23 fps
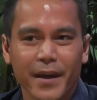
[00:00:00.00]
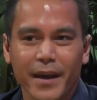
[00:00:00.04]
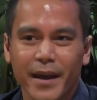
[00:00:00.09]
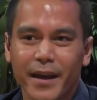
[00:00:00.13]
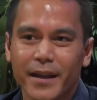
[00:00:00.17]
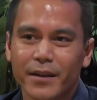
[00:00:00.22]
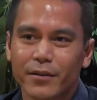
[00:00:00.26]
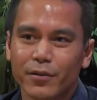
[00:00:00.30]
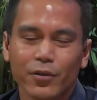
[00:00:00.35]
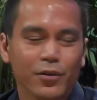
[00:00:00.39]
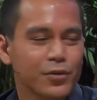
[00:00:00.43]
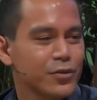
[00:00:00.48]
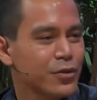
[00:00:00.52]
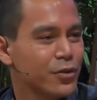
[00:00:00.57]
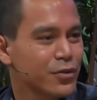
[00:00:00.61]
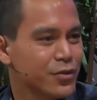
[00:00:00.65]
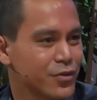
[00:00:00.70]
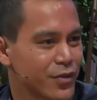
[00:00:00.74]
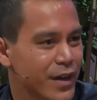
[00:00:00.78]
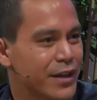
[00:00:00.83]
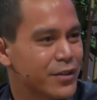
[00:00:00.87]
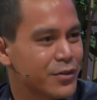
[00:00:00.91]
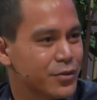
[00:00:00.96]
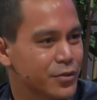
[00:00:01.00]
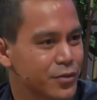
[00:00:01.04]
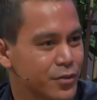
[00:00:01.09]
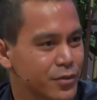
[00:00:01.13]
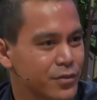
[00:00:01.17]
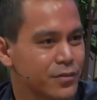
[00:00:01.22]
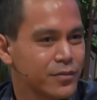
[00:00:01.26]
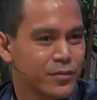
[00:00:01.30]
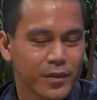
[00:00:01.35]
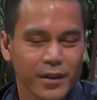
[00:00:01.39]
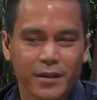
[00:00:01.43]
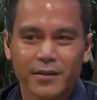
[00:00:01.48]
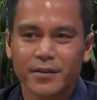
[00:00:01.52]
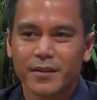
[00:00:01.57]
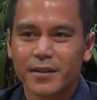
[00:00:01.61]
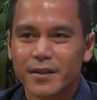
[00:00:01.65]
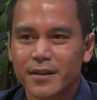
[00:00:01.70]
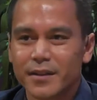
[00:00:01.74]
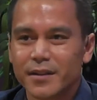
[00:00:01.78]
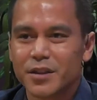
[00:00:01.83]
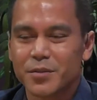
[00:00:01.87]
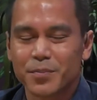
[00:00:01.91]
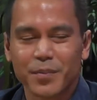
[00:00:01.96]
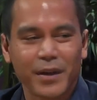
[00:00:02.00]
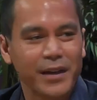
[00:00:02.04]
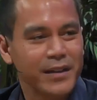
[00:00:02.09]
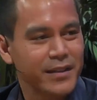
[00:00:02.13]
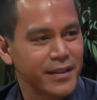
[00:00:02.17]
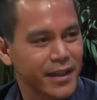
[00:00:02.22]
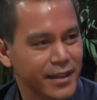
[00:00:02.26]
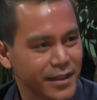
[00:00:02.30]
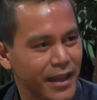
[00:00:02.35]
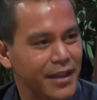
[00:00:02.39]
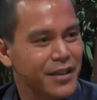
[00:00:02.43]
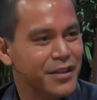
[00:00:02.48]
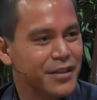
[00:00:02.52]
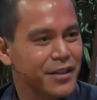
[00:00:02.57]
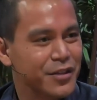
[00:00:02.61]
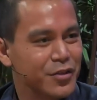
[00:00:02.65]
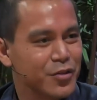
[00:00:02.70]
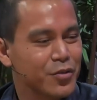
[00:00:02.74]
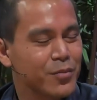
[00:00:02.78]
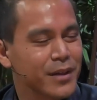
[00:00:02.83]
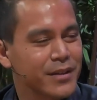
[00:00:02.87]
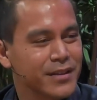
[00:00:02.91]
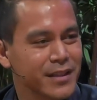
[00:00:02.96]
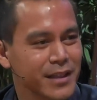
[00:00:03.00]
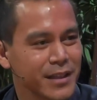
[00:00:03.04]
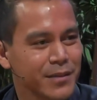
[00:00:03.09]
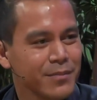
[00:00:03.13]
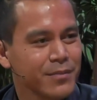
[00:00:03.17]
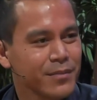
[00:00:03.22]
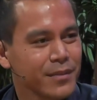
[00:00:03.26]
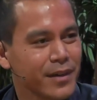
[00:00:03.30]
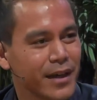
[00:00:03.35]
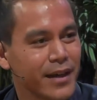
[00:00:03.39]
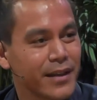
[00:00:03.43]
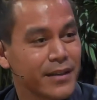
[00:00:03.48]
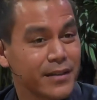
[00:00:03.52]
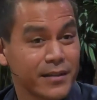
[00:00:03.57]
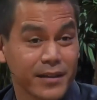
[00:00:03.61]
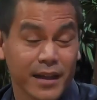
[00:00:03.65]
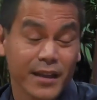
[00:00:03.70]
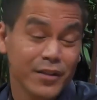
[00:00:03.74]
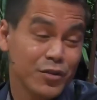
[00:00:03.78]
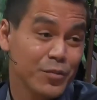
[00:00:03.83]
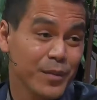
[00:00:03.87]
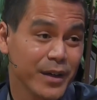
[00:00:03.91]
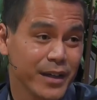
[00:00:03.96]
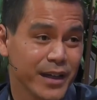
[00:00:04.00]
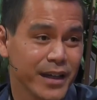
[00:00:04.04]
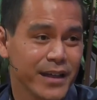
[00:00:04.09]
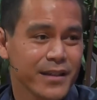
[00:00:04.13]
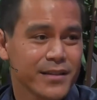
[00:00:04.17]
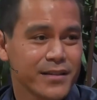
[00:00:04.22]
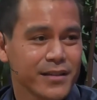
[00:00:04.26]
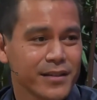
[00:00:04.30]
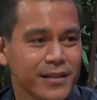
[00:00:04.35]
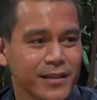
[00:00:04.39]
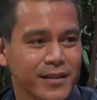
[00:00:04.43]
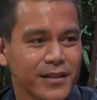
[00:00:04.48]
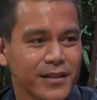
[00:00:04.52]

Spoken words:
And also try to spread that energy to my team and to my kids.